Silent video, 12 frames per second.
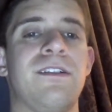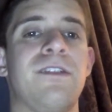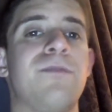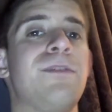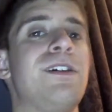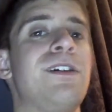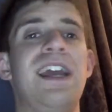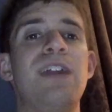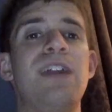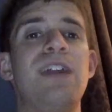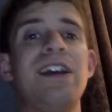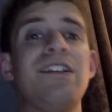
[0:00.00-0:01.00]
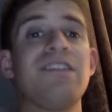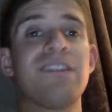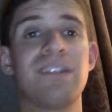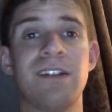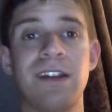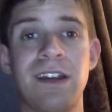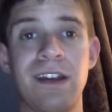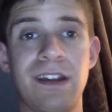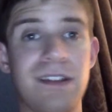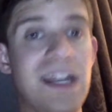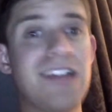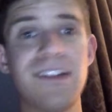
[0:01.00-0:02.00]
But anyways,
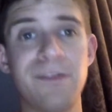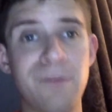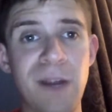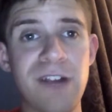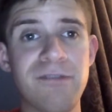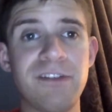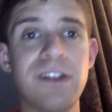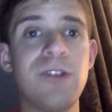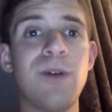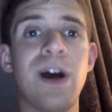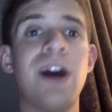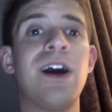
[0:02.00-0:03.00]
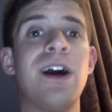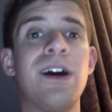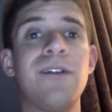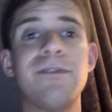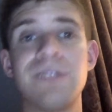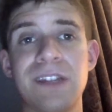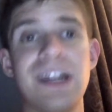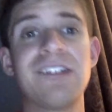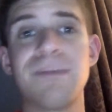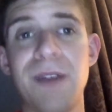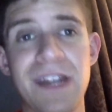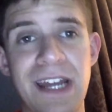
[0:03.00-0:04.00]
that's it for my review of tonight's
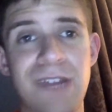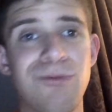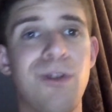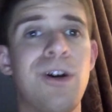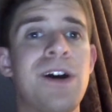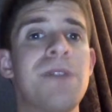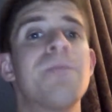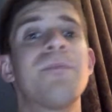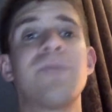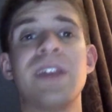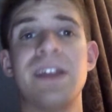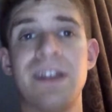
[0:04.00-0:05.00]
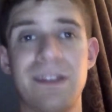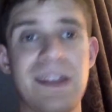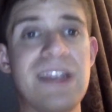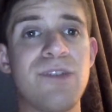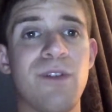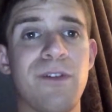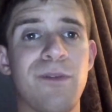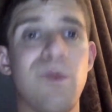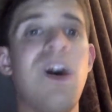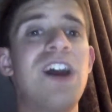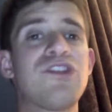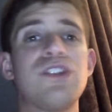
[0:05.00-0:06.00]
Monday Night Raw. Thank you all for
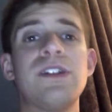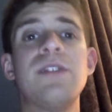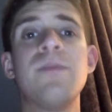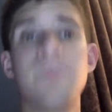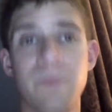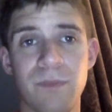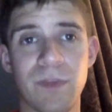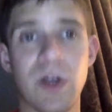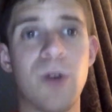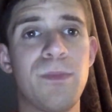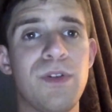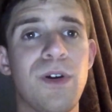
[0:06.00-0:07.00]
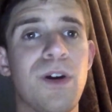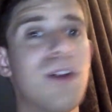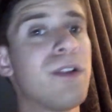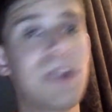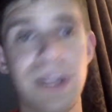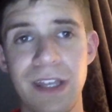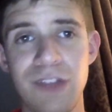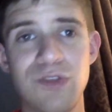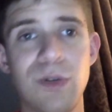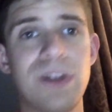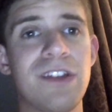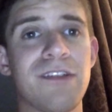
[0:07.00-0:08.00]
watching. Hope you all
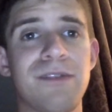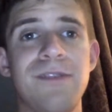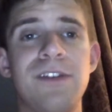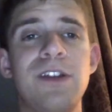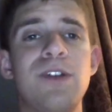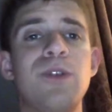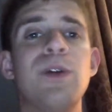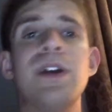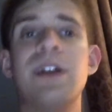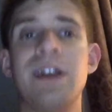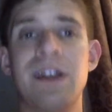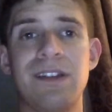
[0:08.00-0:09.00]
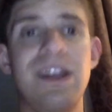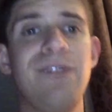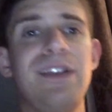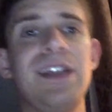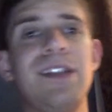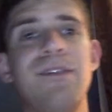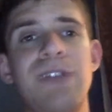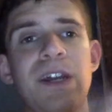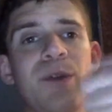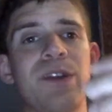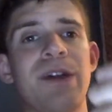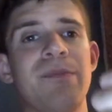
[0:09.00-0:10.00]
enjoyed this review. Definitely give the video
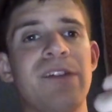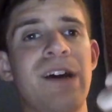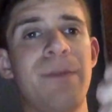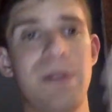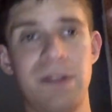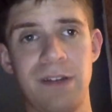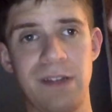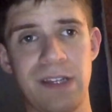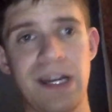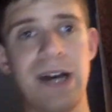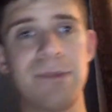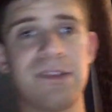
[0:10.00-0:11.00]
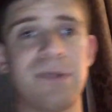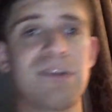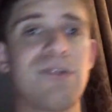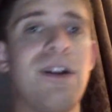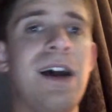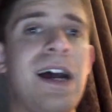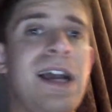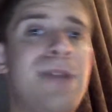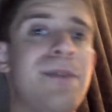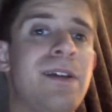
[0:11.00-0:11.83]
a thumbs up, comment, subscribe,